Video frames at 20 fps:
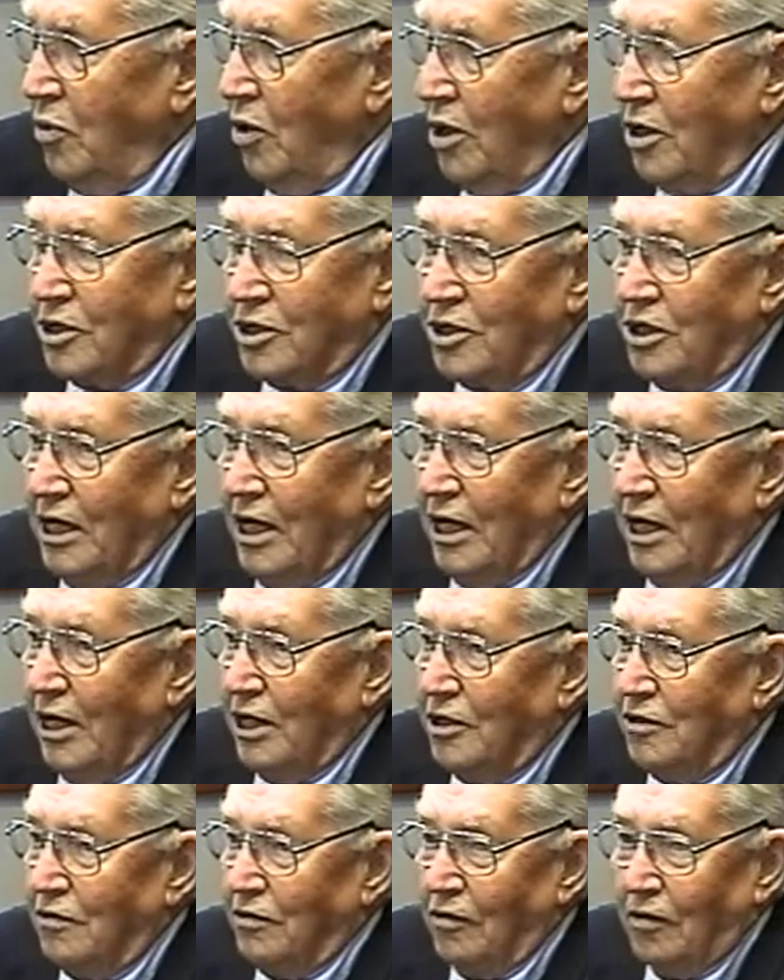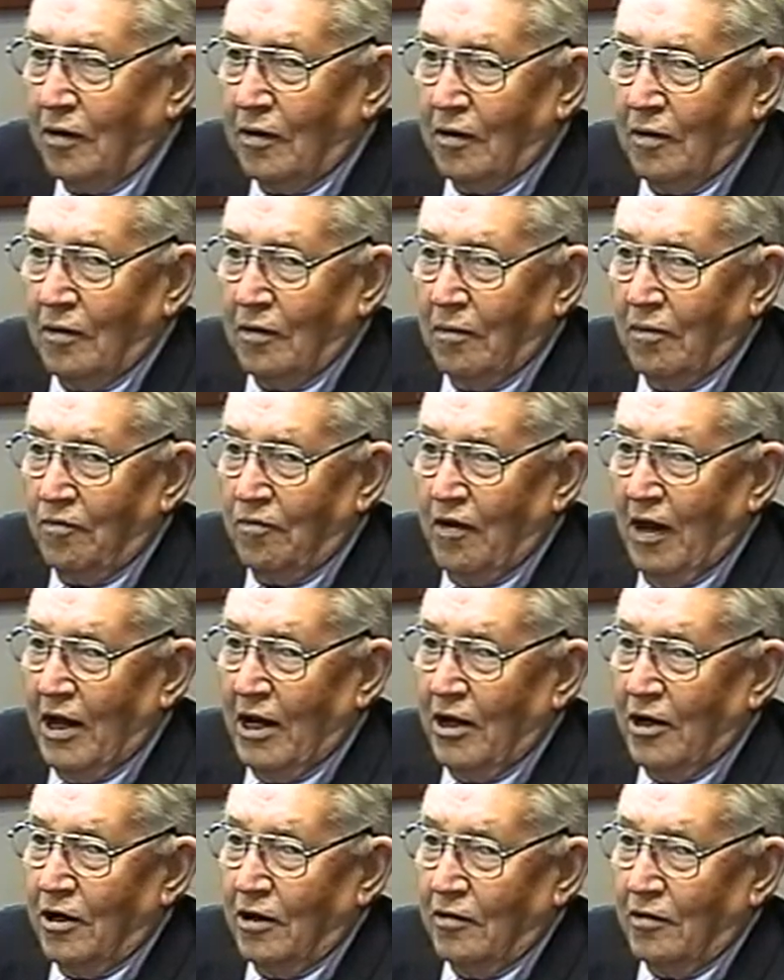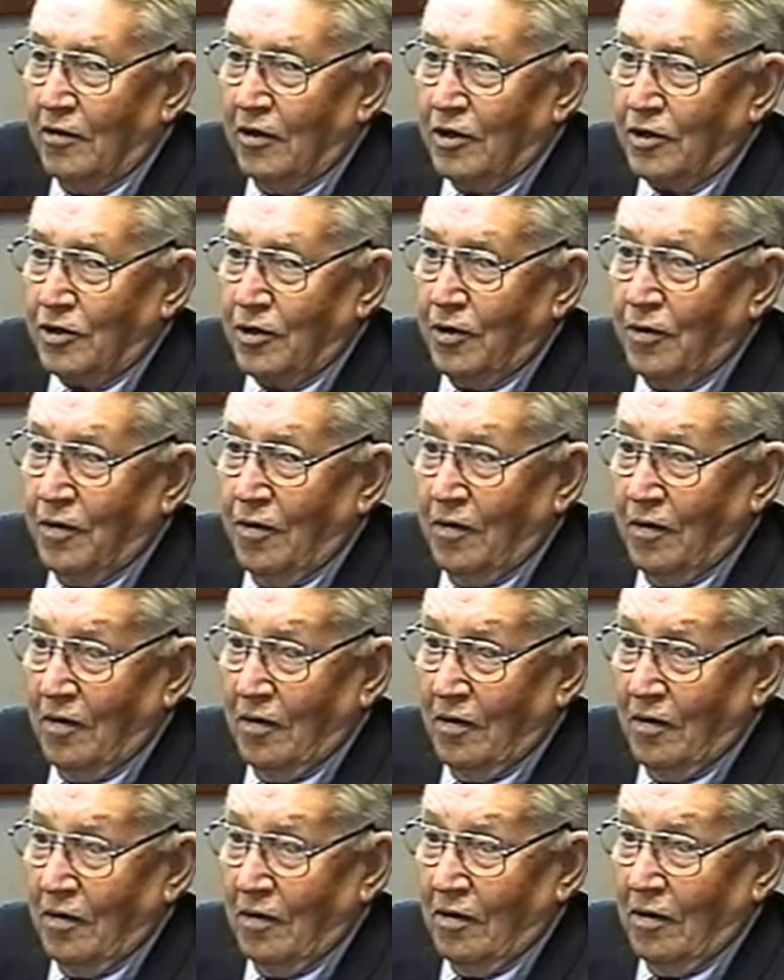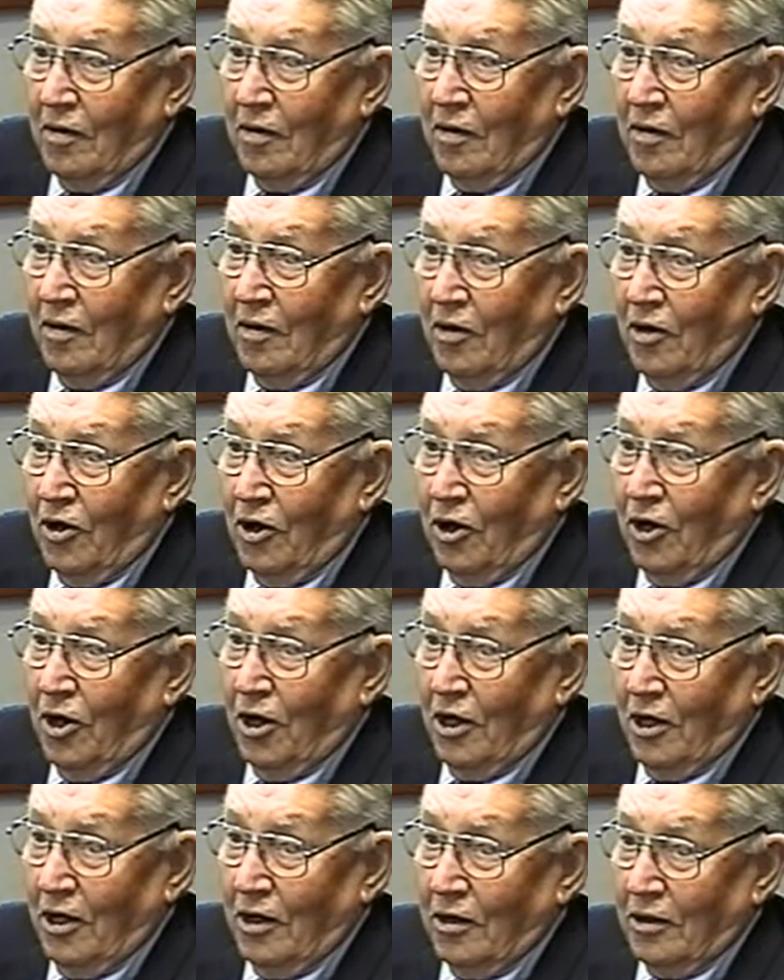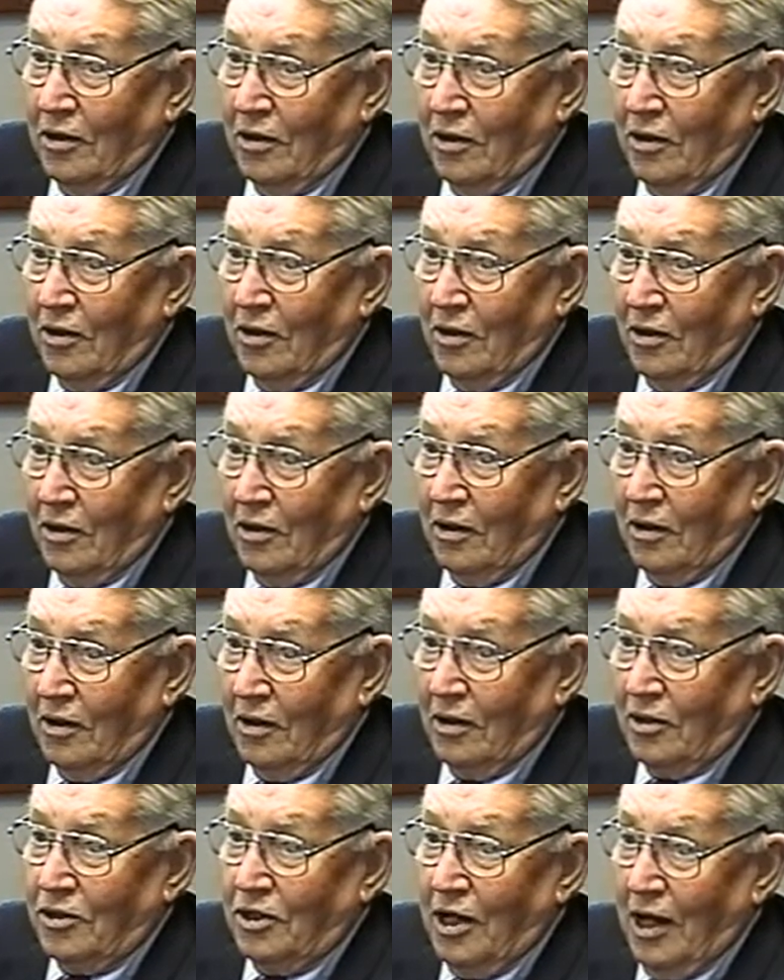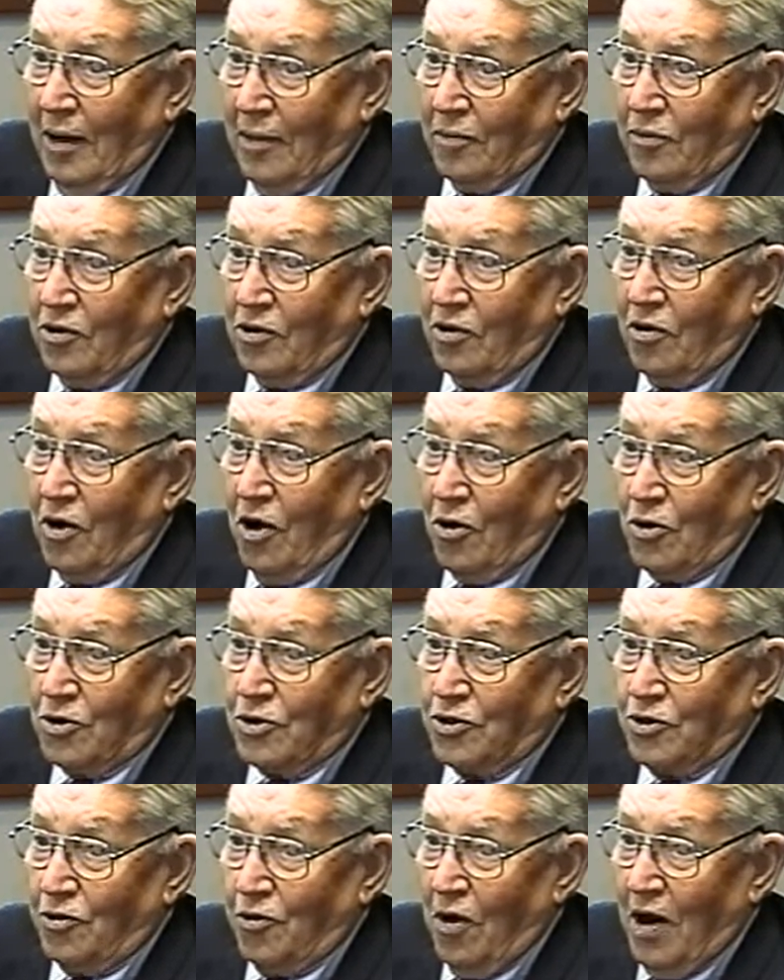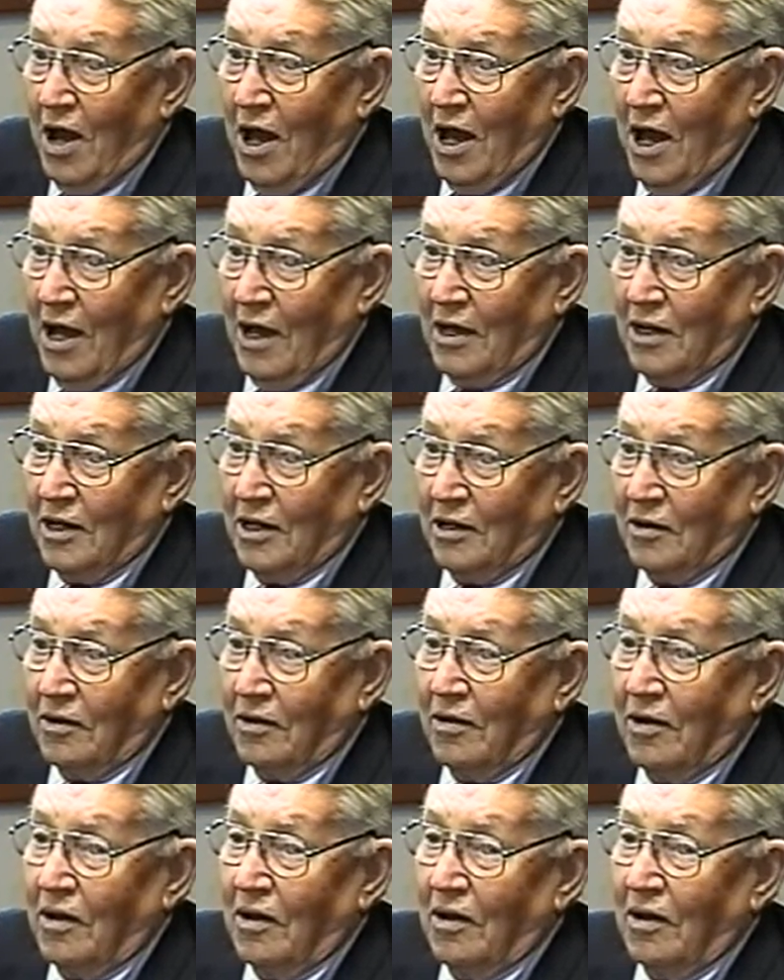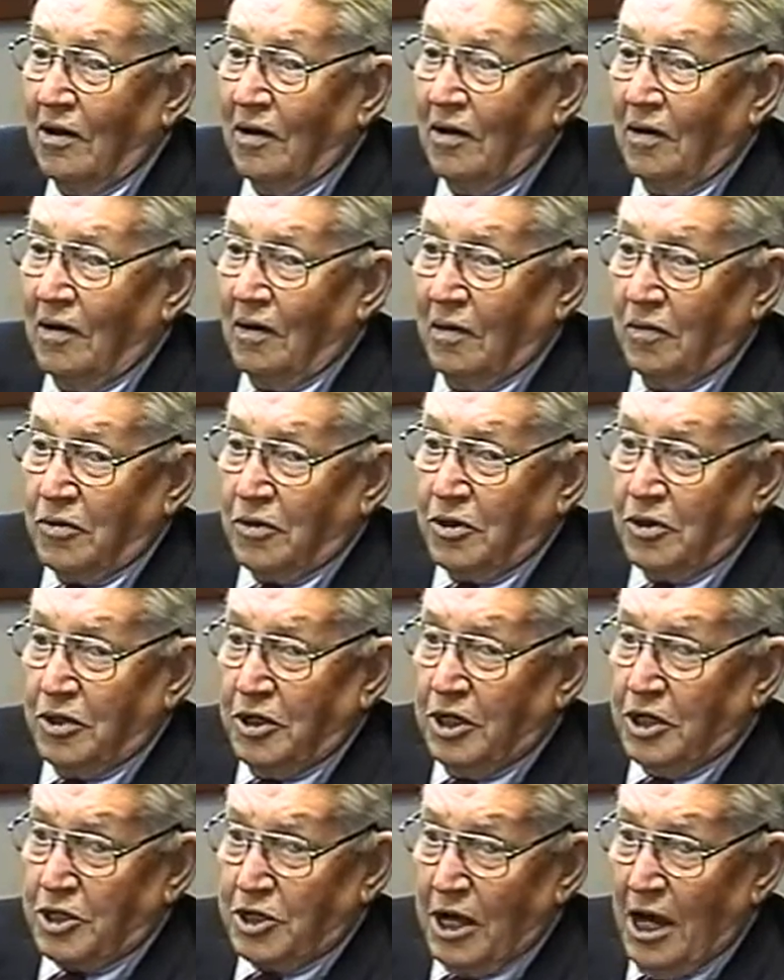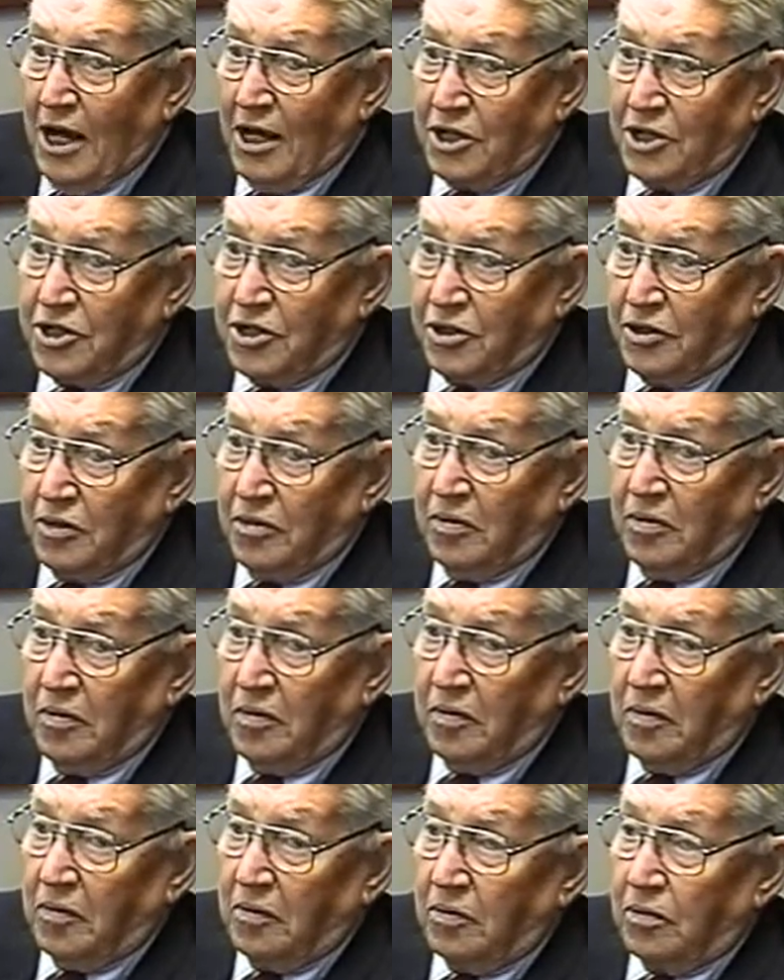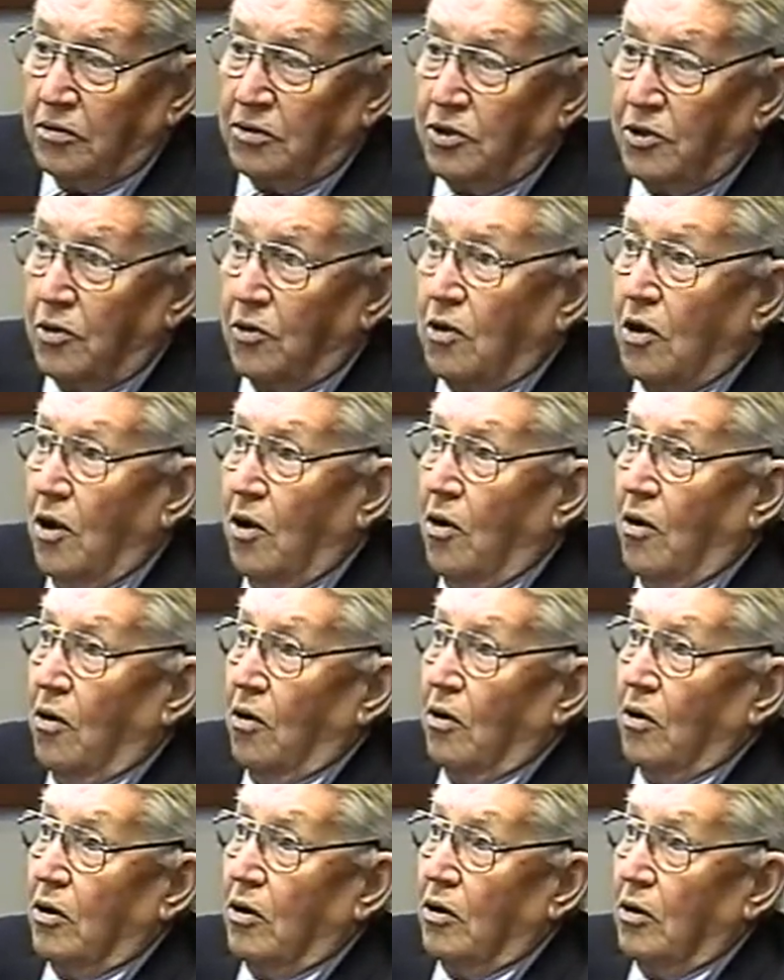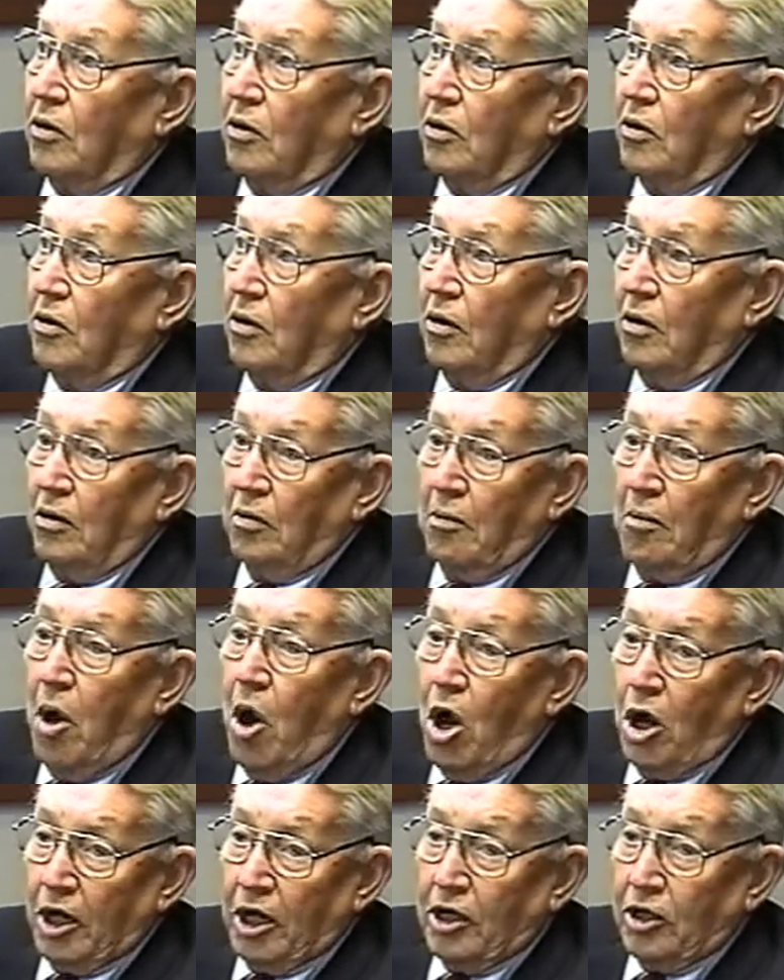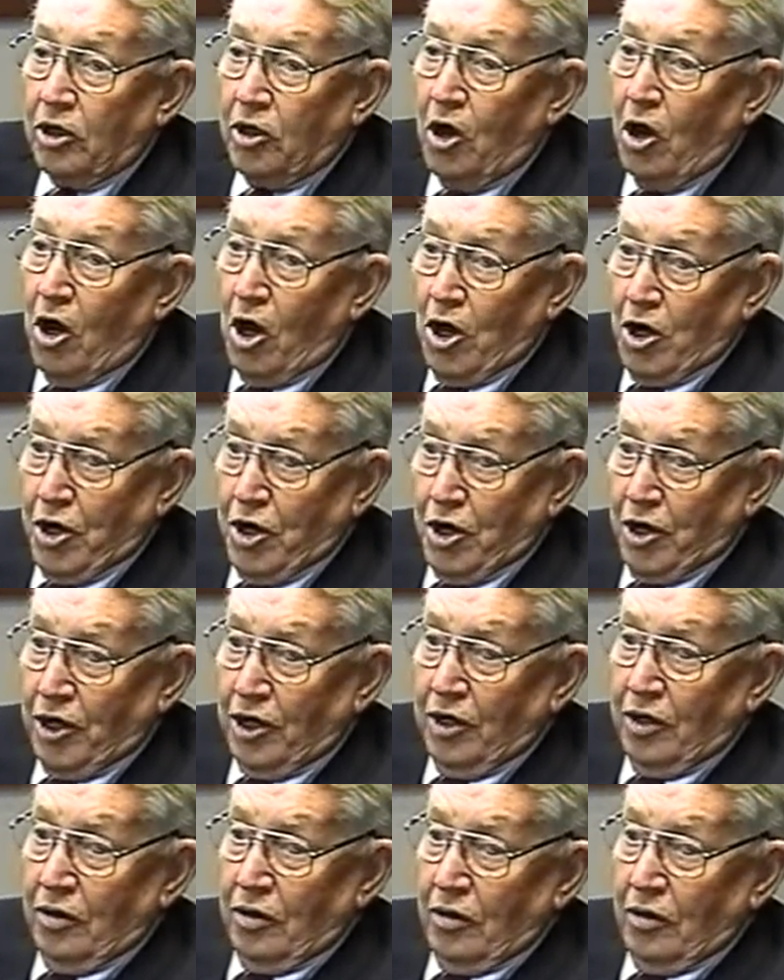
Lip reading: prestige for the failure of his earlier attempt to cross the Rhine, and it was a disaster, so-called market garden,